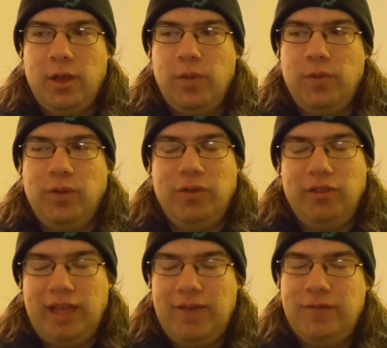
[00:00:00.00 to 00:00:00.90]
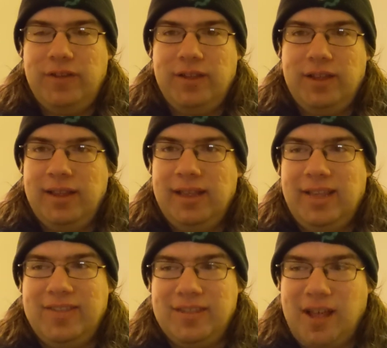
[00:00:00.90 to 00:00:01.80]
The left
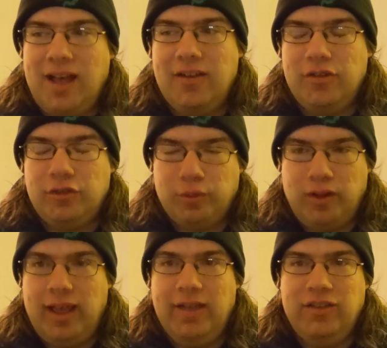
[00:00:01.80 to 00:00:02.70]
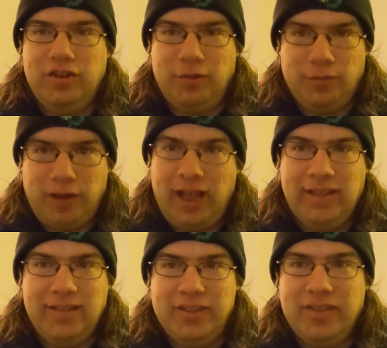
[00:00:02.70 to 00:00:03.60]
is not trying to
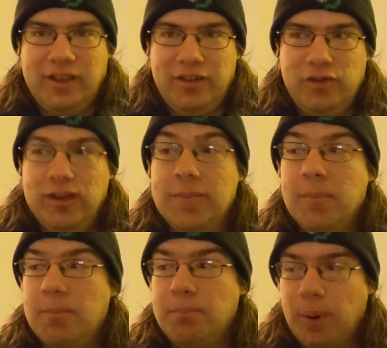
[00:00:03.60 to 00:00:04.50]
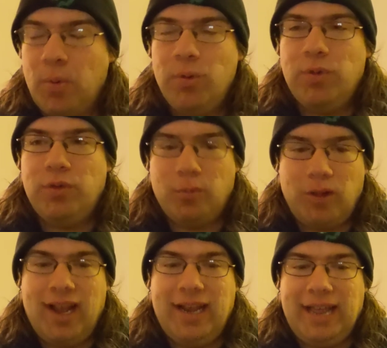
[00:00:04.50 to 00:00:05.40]
divide this country. Both the
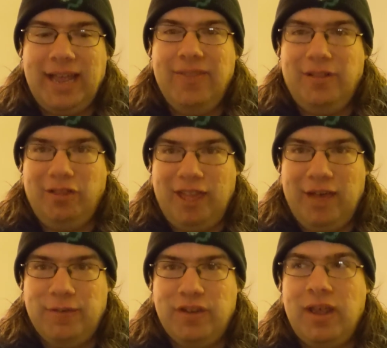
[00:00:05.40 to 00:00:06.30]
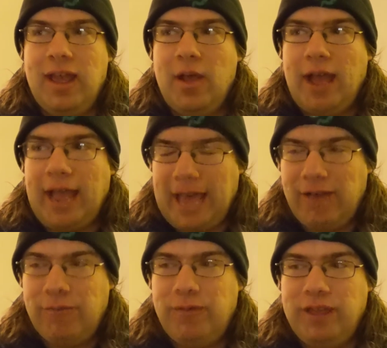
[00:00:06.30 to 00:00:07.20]
right and the left
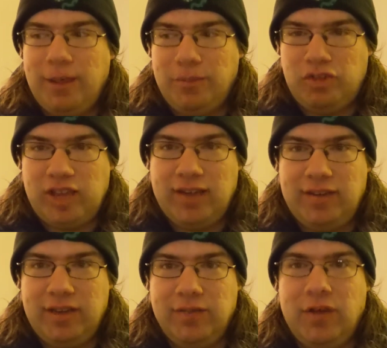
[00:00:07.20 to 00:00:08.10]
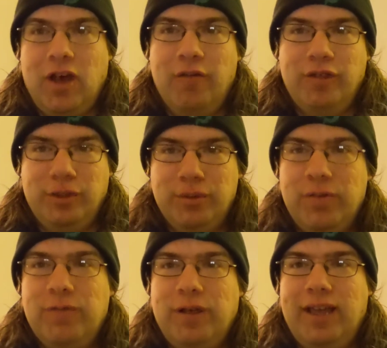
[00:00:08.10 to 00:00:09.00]
have the objective of
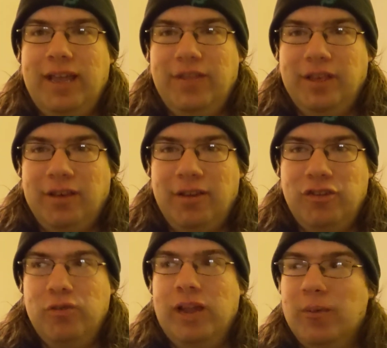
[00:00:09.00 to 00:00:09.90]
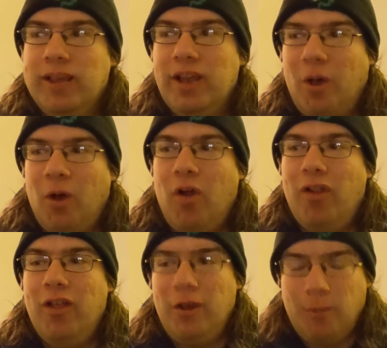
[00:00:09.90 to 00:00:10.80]
unifying the country. We
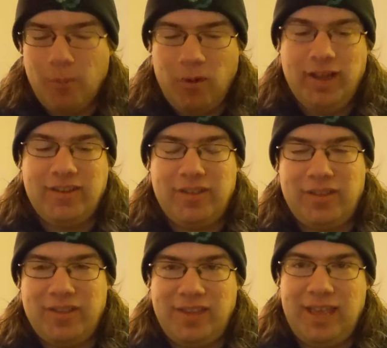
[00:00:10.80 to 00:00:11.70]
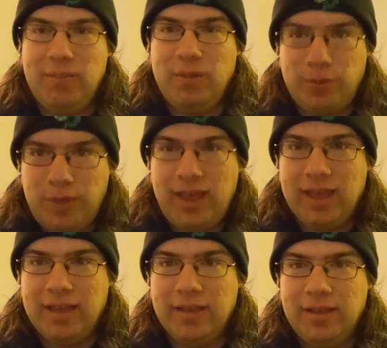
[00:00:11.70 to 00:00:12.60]
all want the same
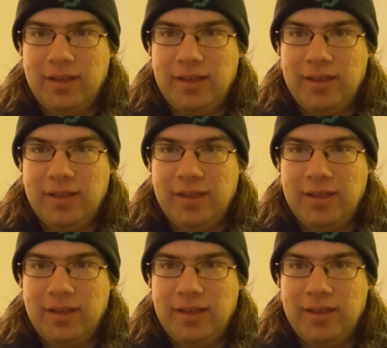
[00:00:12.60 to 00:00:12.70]
thing,